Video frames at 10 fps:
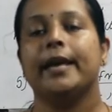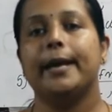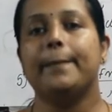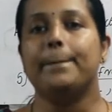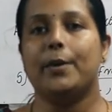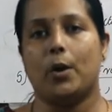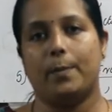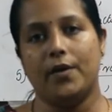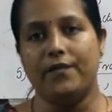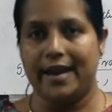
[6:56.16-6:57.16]

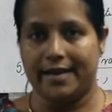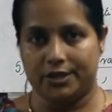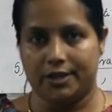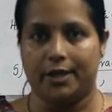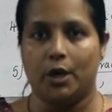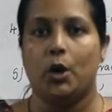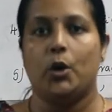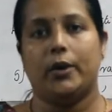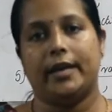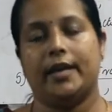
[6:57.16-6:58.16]
improper fraction.
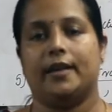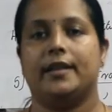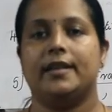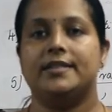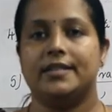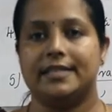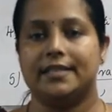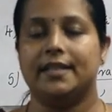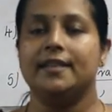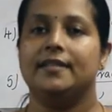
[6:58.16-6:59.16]
Okay, then
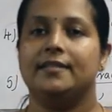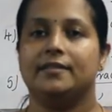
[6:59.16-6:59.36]
children,